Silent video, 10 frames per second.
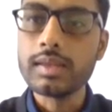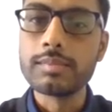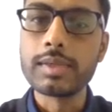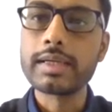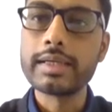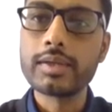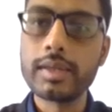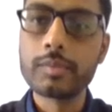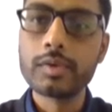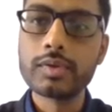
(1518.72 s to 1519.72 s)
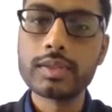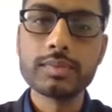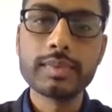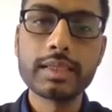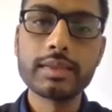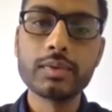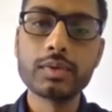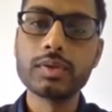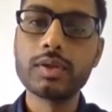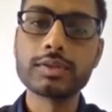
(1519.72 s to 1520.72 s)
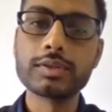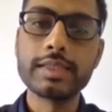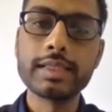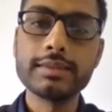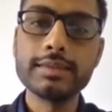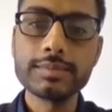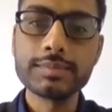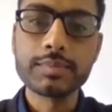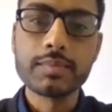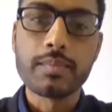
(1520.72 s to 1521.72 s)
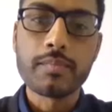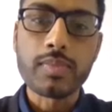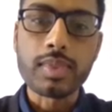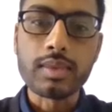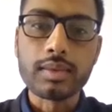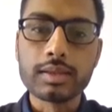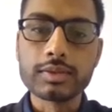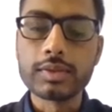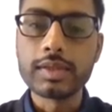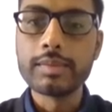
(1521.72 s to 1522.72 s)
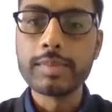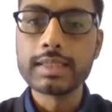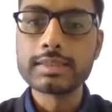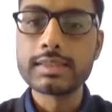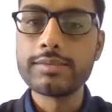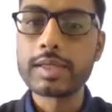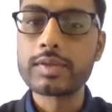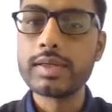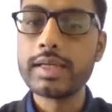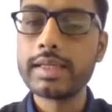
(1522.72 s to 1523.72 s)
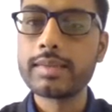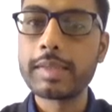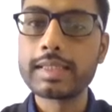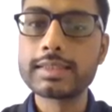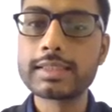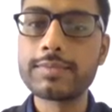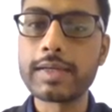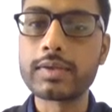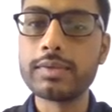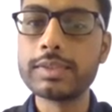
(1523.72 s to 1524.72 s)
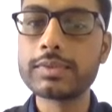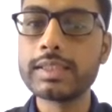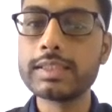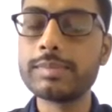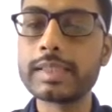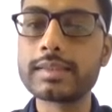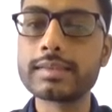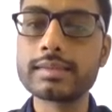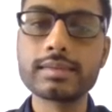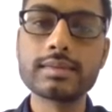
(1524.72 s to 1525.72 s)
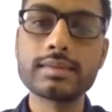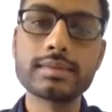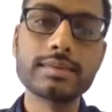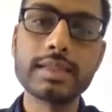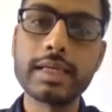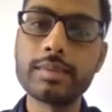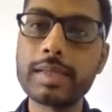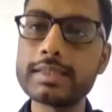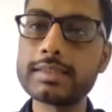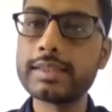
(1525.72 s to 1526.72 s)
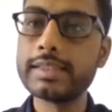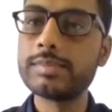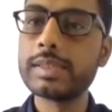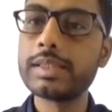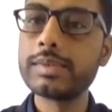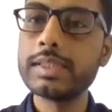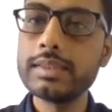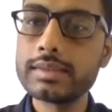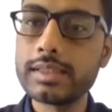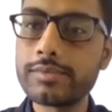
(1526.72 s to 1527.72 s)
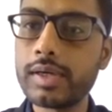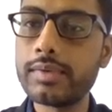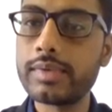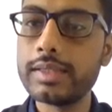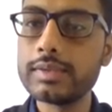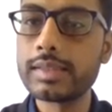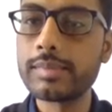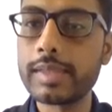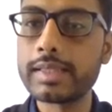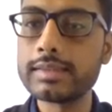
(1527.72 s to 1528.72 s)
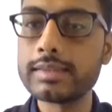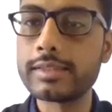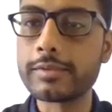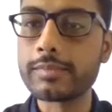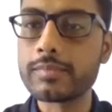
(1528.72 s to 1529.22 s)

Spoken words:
But right now I'm going to assume that you know laws of indices. So n minus 3 factorial and n minus 6 factorial, which one is big? N minus 3 is bigger one, therefore I'll reduce n minus 3.